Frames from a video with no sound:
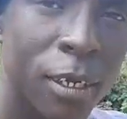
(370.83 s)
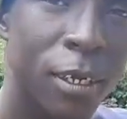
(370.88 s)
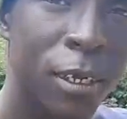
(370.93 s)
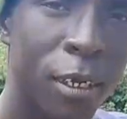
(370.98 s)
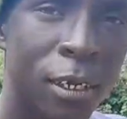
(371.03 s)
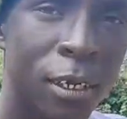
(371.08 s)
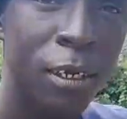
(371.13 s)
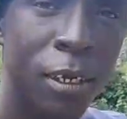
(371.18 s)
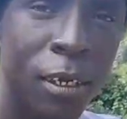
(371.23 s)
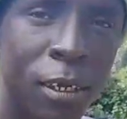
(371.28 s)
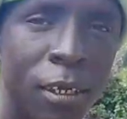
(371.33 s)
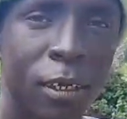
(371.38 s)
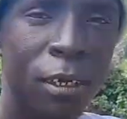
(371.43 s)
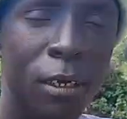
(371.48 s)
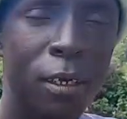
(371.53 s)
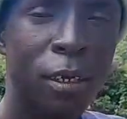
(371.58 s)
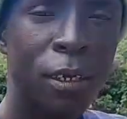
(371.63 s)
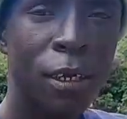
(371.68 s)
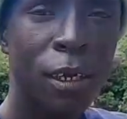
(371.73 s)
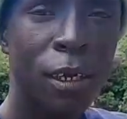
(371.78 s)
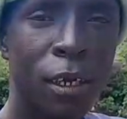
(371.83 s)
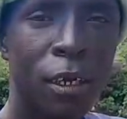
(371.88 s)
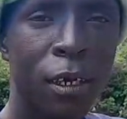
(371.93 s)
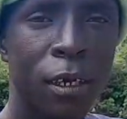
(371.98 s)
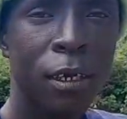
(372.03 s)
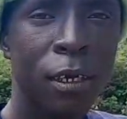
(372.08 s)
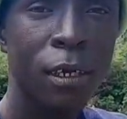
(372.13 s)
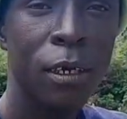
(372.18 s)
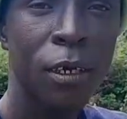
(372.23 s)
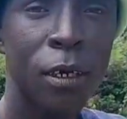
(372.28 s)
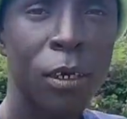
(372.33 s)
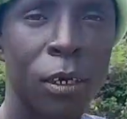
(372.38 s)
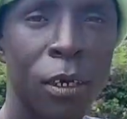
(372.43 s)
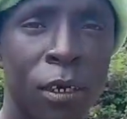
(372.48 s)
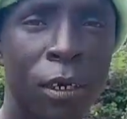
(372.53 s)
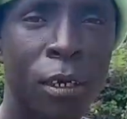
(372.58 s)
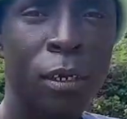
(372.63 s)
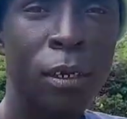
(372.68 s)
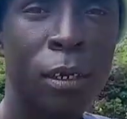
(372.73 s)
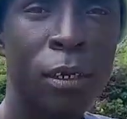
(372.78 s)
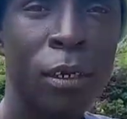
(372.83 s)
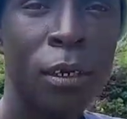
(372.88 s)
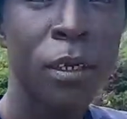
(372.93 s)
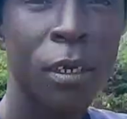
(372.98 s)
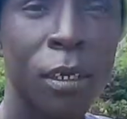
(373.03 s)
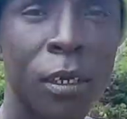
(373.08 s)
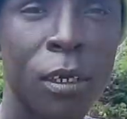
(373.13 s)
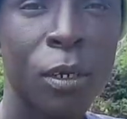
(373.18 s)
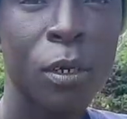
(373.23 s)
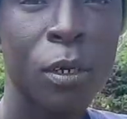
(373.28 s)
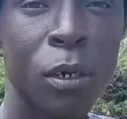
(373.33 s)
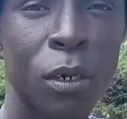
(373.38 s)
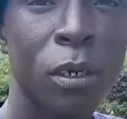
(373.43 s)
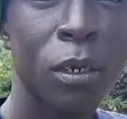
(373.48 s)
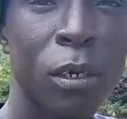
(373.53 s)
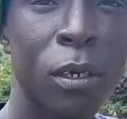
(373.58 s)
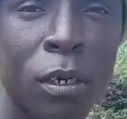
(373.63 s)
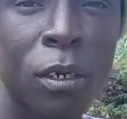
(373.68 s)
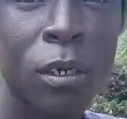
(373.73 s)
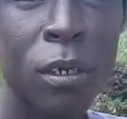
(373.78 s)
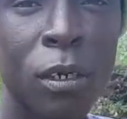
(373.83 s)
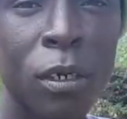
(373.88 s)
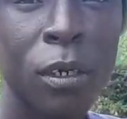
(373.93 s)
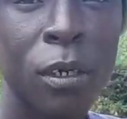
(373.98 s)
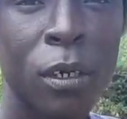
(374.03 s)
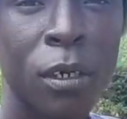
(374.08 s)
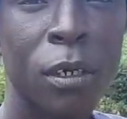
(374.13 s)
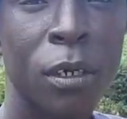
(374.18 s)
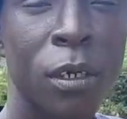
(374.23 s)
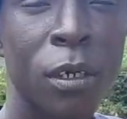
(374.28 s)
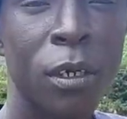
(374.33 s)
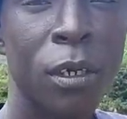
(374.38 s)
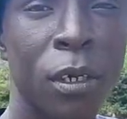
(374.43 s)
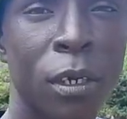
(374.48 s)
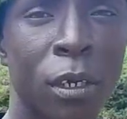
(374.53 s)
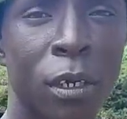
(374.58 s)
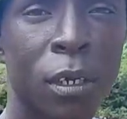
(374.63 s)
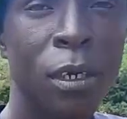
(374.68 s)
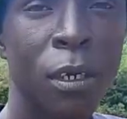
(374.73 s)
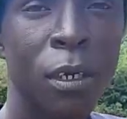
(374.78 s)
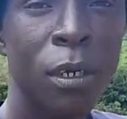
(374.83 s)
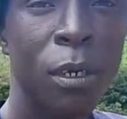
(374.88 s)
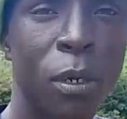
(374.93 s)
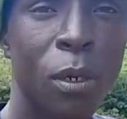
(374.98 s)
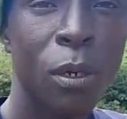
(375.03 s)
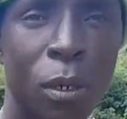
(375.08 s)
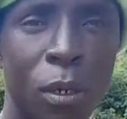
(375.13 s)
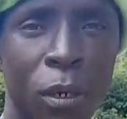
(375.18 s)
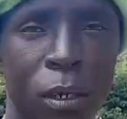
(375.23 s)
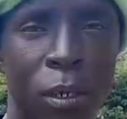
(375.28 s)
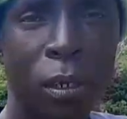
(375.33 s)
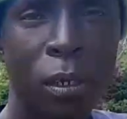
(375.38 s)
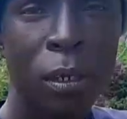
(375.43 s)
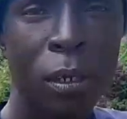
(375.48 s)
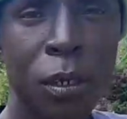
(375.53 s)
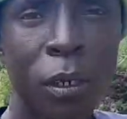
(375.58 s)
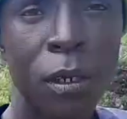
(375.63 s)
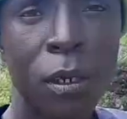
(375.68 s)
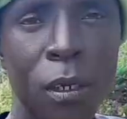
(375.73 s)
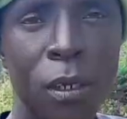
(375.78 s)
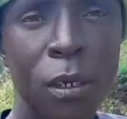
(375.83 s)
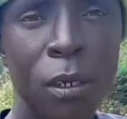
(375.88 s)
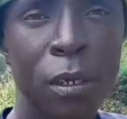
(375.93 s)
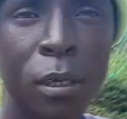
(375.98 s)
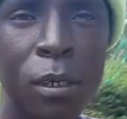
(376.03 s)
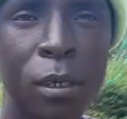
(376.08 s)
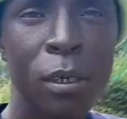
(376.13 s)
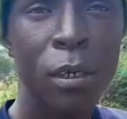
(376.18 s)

they subscribe. No. Yeah. Where do they subscribe? Wanna subscribe what?